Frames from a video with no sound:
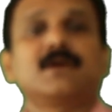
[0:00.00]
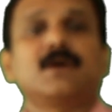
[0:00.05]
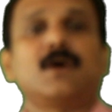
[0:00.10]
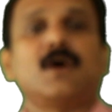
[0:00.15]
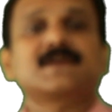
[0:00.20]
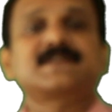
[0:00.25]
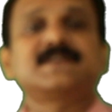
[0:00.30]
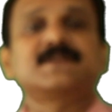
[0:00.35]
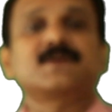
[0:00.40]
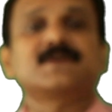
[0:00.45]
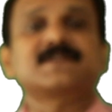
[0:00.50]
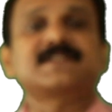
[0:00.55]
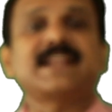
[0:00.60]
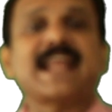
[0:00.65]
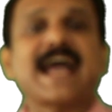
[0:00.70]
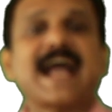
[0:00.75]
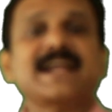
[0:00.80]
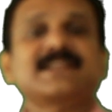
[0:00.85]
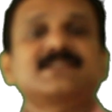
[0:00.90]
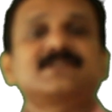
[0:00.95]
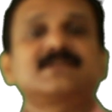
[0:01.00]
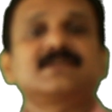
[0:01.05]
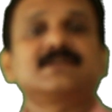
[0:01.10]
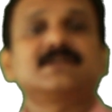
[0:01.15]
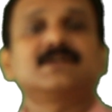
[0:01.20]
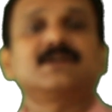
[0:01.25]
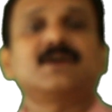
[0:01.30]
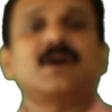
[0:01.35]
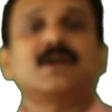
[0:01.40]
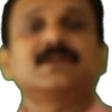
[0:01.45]
oxytocin acts
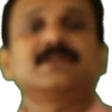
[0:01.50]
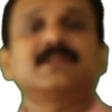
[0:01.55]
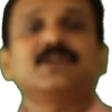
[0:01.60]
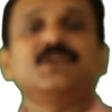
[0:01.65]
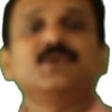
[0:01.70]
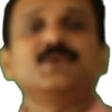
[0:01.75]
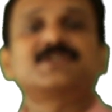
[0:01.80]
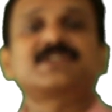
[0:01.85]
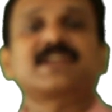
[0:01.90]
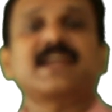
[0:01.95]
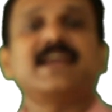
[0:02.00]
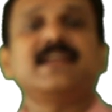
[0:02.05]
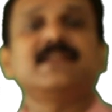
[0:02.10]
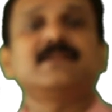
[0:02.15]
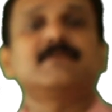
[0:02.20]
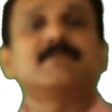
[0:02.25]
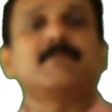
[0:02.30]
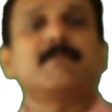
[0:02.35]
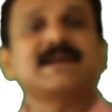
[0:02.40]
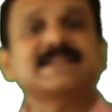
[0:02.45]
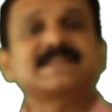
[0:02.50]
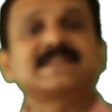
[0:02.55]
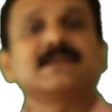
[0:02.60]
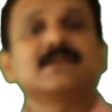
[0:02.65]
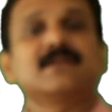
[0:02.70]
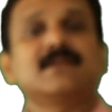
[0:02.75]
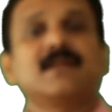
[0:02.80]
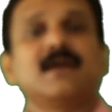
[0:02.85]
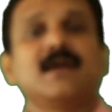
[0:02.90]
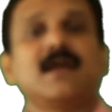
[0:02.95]
on the uterine
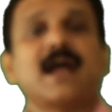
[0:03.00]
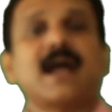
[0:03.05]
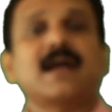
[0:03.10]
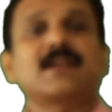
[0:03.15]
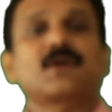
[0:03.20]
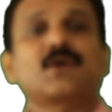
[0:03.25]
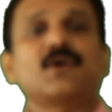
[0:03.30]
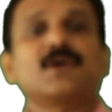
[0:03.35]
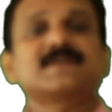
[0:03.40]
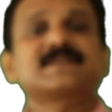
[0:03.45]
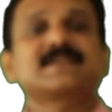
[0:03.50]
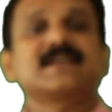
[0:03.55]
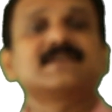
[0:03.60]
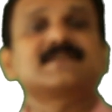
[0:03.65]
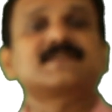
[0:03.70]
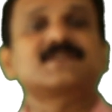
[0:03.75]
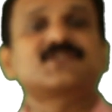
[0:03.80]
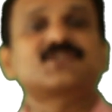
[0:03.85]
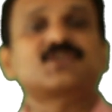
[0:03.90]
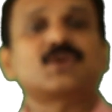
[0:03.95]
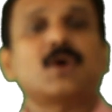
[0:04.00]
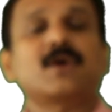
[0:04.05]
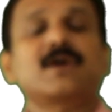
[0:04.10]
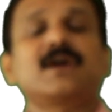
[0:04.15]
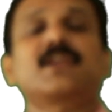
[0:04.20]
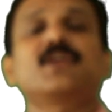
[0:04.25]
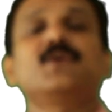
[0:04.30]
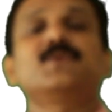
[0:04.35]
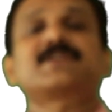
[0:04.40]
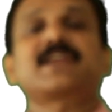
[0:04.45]
muscle and causes
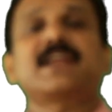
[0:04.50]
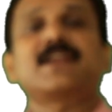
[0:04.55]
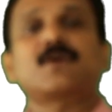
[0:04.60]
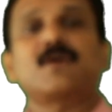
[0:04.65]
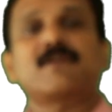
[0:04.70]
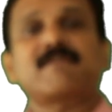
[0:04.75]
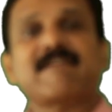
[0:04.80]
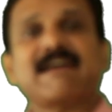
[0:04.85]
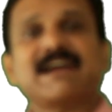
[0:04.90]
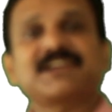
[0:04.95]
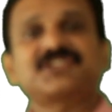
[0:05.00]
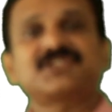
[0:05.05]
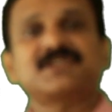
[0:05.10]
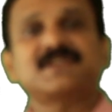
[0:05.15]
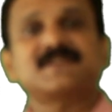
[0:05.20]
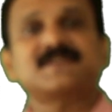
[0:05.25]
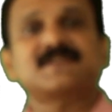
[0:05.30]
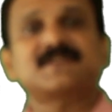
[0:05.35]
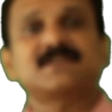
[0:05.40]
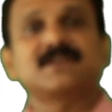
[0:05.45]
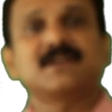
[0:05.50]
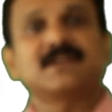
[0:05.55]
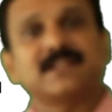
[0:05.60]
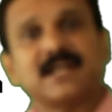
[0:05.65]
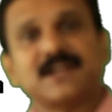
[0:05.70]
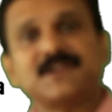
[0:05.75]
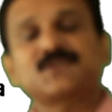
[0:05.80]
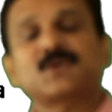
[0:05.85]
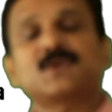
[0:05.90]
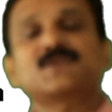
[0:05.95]
stronger uterine contractions.
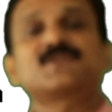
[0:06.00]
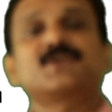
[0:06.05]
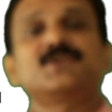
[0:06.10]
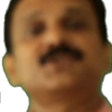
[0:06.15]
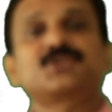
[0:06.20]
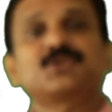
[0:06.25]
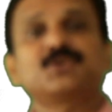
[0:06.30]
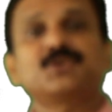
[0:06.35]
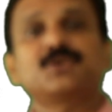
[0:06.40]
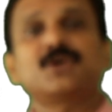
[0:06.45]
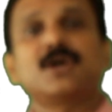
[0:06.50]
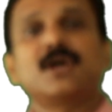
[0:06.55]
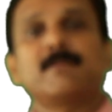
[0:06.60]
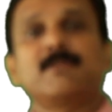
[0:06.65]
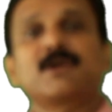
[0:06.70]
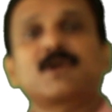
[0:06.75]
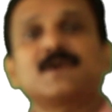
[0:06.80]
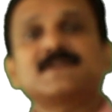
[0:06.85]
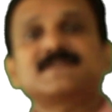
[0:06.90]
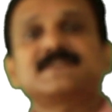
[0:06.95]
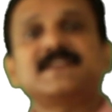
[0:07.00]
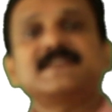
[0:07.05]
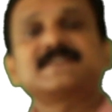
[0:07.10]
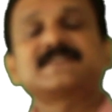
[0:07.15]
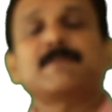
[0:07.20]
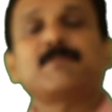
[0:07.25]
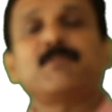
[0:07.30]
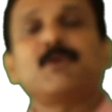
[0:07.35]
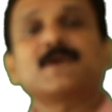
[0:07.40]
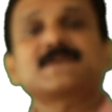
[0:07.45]
That is also true, because it is
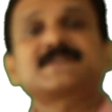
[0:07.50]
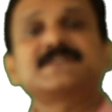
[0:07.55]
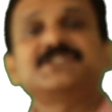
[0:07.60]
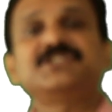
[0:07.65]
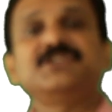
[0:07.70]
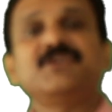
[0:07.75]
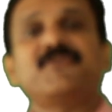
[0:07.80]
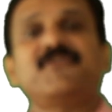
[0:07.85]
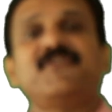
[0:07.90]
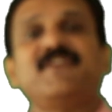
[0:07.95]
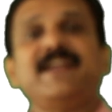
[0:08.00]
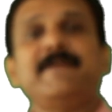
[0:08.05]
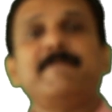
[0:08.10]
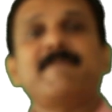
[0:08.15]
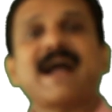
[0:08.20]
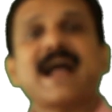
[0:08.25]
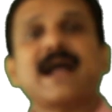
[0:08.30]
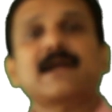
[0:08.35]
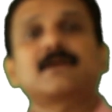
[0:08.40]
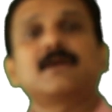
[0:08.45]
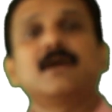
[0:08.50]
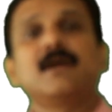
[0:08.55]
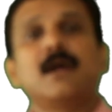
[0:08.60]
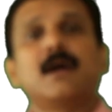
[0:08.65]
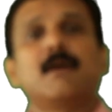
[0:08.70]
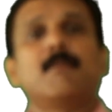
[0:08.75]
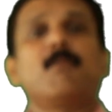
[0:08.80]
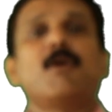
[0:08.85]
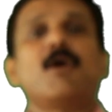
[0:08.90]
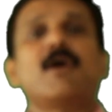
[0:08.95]
a positive feedback.
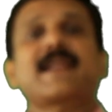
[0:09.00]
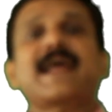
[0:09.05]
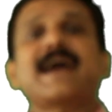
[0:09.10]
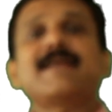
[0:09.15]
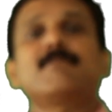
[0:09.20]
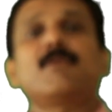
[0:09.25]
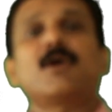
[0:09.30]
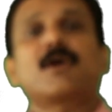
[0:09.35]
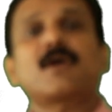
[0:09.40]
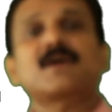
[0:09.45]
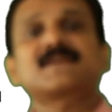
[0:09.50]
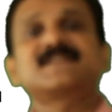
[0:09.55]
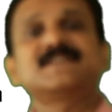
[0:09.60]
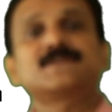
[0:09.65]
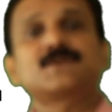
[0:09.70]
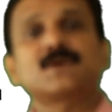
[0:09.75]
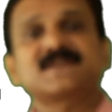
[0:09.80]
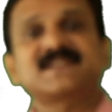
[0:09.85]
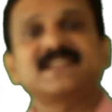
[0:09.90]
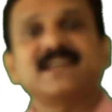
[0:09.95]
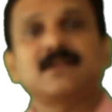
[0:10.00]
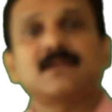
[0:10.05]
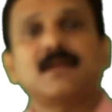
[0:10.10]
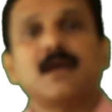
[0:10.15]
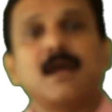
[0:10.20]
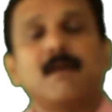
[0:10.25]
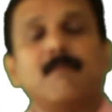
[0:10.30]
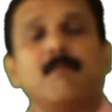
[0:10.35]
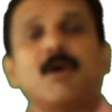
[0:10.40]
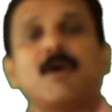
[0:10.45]
More and more oxytocin,
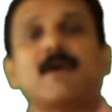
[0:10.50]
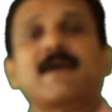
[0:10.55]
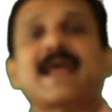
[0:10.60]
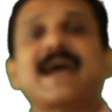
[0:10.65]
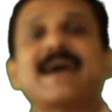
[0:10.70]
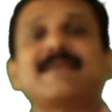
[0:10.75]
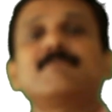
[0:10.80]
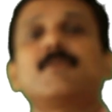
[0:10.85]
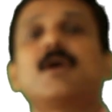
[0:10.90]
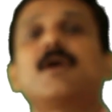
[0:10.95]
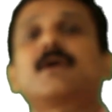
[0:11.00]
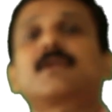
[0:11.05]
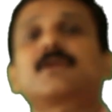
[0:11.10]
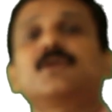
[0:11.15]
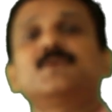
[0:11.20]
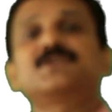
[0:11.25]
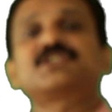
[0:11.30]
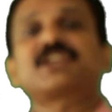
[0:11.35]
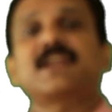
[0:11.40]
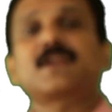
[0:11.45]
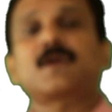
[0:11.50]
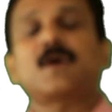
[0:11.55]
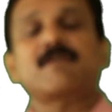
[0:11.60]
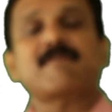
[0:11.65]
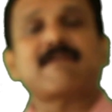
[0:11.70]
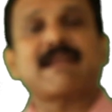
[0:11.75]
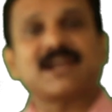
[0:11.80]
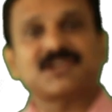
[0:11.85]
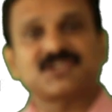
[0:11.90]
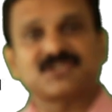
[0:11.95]
more and more uterine
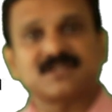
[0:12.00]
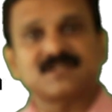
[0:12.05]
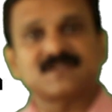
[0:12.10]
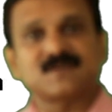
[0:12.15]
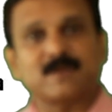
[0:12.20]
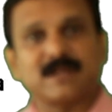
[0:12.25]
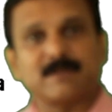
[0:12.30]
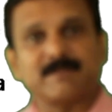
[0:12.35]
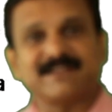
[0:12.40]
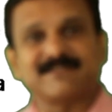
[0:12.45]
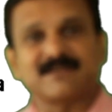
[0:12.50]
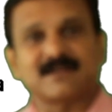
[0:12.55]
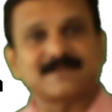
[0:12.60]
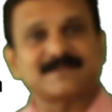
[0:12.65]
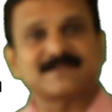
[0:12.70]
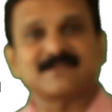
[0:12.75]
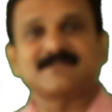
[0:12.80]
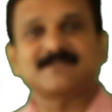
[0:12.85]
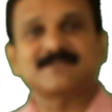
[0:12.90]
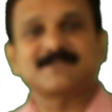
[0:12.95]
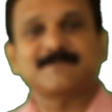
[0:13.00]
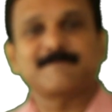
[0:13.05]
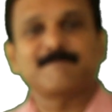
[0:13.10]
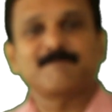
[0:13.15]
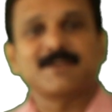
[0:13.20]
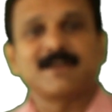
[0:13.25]
contractions will be the result.